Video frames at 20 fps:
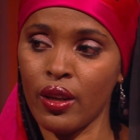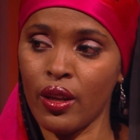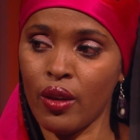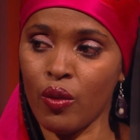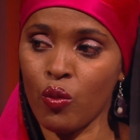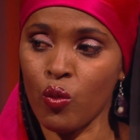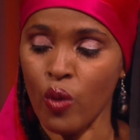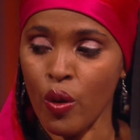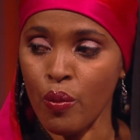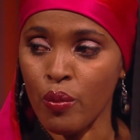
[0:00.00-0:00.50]

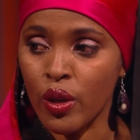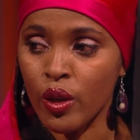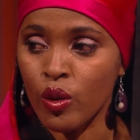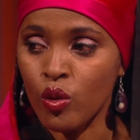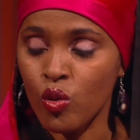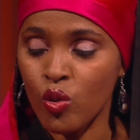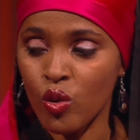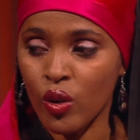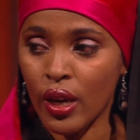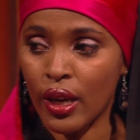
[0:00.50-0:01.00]
women
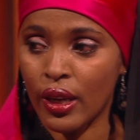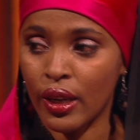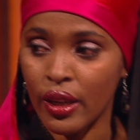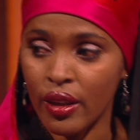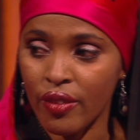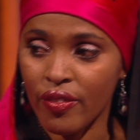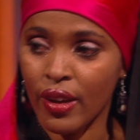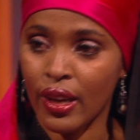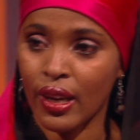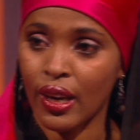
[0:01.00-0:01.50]
who can
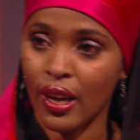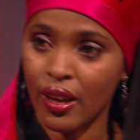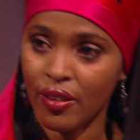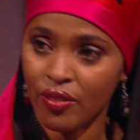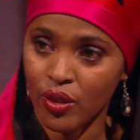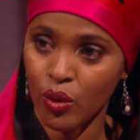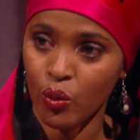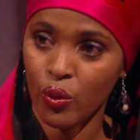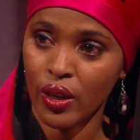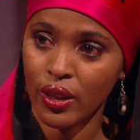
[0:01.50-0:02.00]
live her life
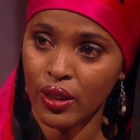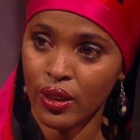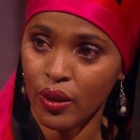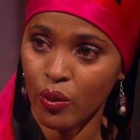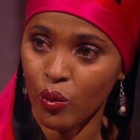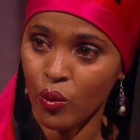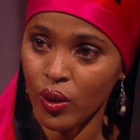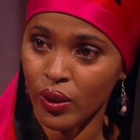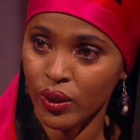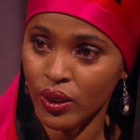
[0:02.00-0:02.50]
the way they
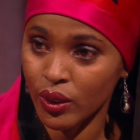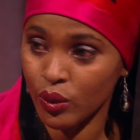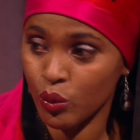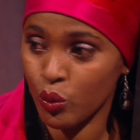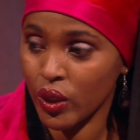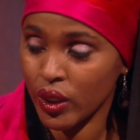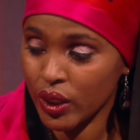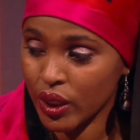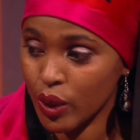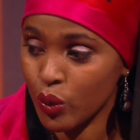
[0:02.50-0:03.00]
want, the
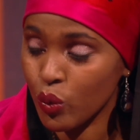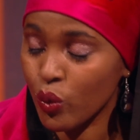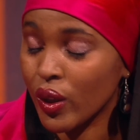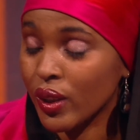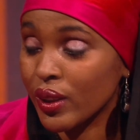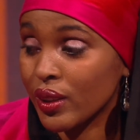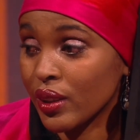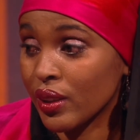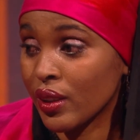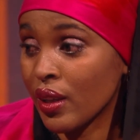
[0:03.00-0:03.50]
way she
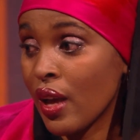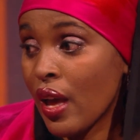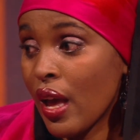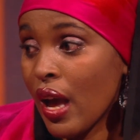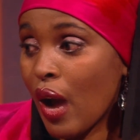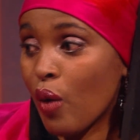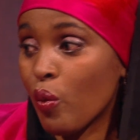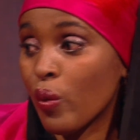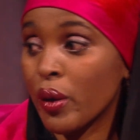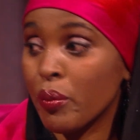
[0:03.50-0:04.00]
wanted,
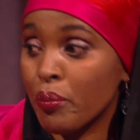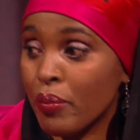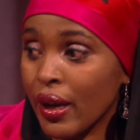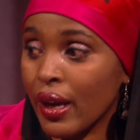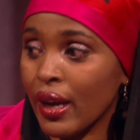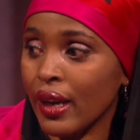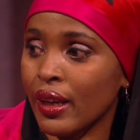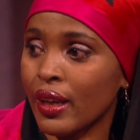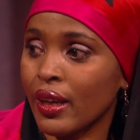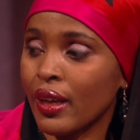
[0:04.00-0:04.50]
I went
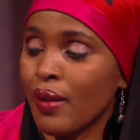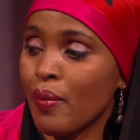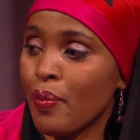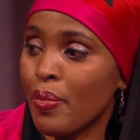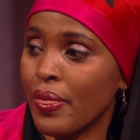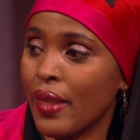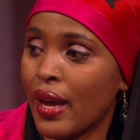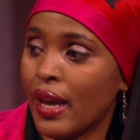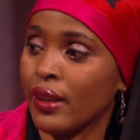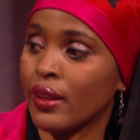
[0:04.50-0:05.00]
back,
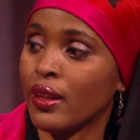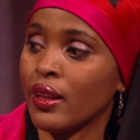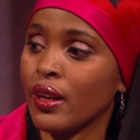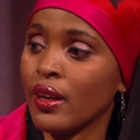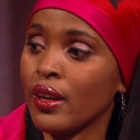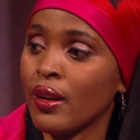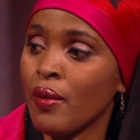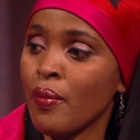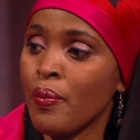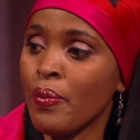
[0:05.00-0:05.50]
and then